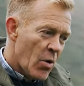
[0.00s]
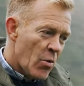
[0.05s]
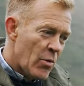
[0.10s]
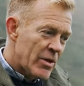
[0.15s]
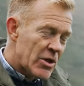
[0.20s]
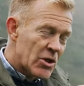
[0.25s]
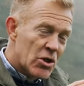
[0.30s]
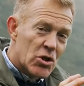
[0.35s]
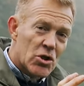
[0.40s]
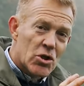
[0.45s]

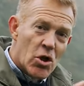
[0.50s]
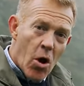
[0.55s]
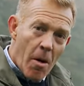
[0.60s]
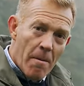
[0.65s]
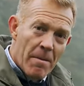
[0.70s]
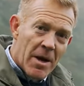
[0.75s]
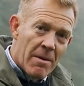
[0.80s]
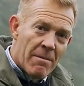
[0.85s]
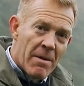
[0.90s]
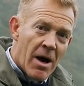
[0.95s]
With the
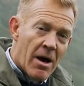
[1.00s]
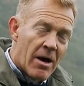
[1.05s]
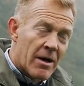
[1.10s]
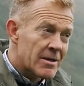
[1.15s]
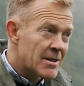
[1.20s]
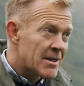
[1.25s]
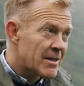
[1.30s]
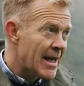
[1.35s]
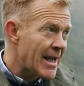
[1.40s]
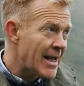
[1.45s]
stop
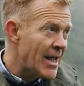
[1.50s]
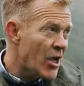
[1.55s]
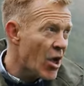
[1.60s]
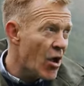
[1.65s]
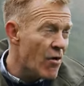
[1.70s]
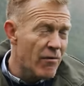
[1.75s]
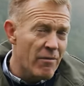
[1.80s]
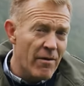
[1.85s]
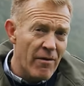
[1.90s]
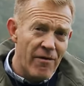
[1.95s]
command, they can
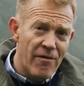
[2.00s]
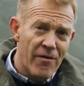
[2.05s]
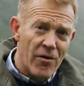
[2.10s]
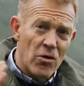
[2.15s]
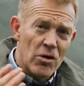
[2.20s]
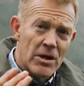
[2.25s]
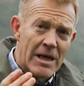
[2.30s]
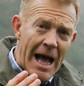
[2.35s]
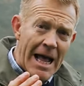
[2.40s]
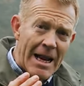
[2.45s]
go from a
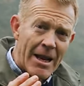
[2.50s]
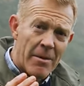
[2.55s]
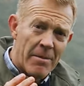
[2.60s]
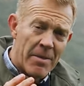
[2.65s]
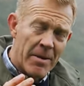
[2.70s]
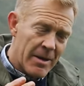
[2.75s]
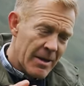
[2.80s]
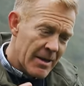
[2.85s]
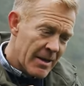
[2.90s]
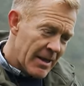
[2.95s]
full
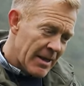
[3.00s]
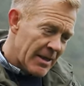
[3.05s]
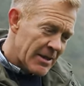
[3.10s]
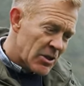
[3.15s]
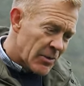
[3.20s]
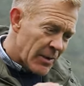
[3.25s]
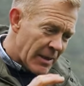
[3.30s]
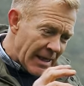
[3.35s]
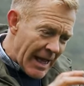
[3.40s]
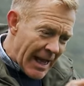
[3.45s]
gallop
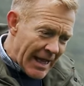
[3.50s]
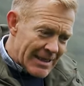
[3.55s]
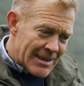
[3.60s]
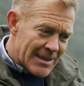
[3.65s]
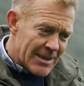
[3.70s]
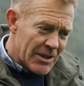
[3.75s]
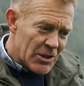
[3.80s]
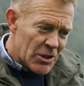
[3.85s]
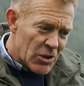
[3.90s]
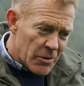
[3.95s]
to a
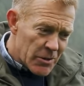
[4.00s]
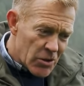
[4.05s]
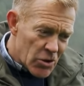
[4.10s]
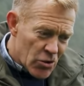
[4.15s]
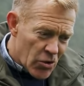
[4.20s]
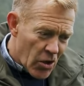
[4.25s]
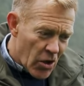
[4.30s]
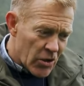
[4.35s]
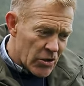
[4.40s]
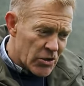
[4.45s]
canter, to a
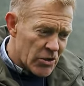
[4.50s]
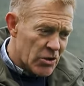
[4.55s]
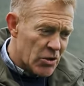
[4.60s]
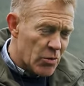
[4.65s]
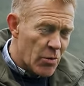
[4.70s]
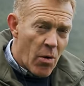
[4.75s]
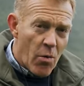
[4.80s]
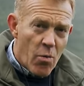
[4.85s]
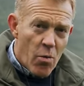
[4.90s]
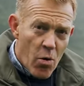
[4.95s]
trot,
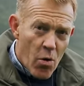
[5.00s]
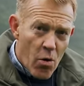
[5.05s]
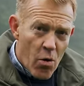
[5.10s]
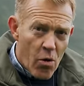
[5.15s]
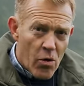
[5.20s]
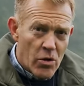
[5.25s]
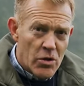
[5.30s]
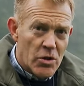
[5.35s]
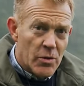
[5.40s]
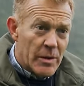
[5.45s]
to a
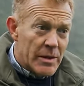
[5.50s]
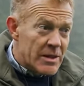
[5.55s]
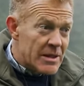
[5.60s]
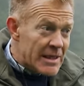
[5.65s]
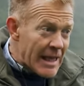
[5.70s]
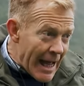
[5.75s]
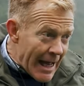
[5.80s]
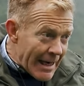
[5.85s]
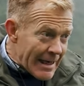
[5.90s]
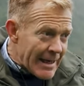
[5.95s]
walk, to a
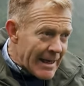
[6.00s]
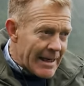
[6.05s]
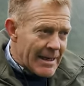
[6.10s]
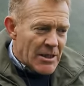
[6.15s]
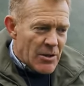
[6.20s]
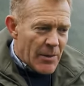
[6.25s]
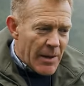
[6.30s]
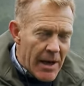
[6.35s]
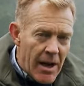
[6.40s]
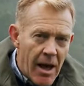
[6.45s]
standing,
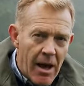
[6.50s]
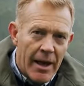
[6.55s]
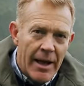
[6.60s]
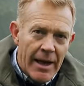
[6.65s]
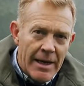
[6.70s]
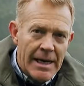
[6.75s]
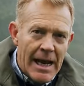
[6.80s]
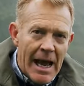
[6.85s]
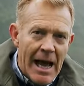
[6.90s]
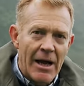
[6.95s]
to a
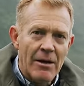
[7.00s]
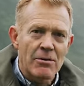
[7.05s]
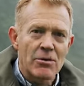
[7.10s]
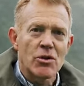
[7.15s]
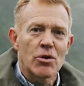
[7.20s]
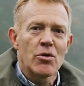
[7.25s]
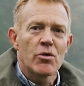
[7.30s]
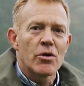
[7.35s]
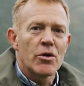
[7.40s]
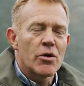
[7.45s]
lying down.
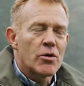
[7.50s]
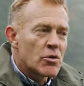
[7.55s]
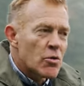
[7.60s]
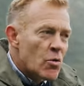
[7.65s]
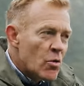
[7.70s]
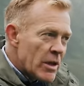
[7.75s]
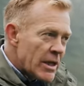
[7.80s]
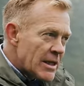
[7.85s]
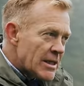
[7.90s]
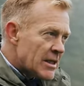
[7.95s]
So you can use
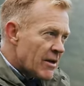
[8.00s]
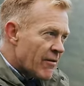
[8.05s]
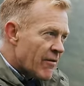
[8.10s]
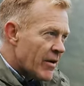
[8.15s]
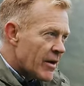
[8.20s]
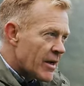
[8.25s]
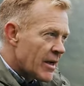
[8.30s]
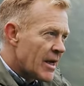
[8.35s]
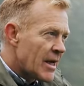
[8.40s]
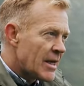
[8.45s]
all these
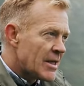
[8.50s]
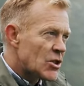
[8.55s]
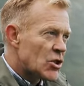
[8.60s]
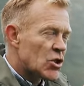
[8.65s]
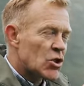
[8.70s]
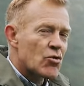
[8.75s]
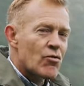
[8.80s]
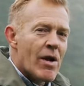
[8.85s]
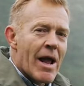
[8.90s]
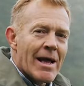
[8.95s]
different
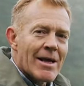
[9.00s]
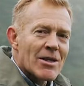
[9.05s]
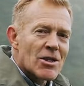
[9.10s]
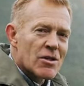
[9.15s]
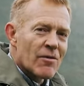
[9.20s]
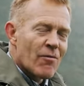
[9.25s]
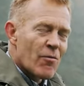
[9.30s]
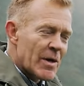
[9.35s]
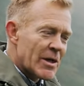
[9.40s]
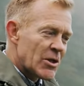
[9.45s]
strengths
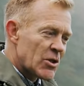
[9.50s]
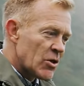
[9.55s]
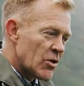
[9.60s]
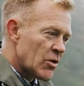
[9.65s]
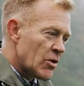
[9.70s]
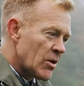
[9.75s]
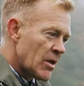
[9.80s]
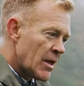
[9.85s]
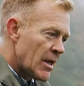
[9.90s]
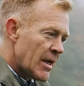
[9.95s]
of
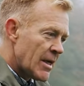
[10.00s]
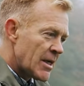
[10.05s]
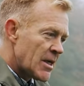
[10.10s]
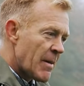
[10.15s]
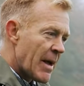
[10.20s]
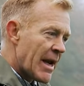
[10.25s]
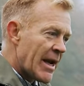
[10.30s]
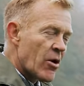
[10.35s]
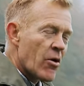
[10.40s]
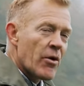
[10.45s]
whistle
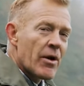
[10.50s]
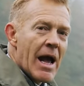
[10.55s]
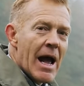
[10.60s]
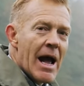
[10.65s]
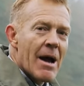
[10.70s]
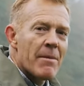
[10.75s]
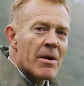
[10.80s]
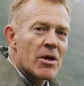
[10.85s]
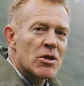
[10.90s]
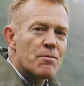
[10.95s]
depending on
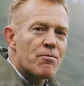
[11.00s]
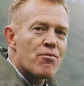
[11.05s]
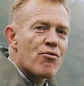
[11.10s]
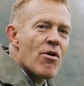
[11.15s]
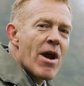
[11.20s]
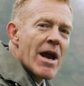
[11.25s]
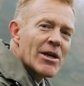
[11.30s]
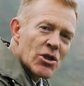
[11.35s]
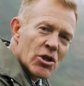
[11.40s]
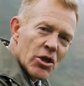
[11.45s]
how much
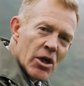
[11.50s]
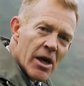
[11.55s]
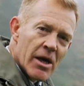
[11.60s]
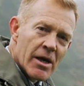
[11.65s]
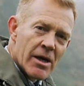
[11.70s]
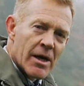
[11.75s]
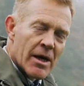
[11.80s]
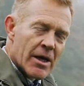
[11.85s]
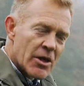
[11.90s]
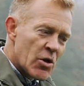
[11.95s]
pressure
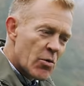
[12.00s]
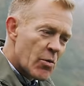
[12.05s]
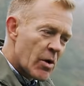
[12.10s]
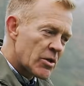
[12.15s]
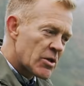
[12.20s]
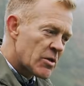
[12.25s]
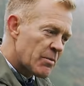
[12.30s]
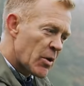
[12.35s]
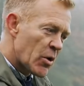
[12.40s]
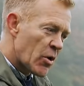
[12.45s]
you
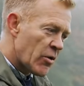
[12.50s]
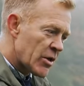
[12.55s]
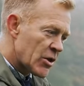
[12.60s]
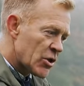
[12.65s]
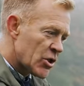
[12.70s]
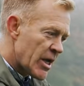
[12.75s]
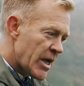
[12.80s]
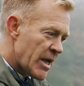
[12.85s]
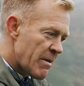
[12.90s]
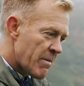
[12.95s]
want to put on the
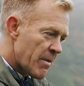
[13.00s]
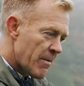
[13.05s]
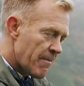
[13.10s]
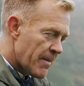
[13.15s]
sheep.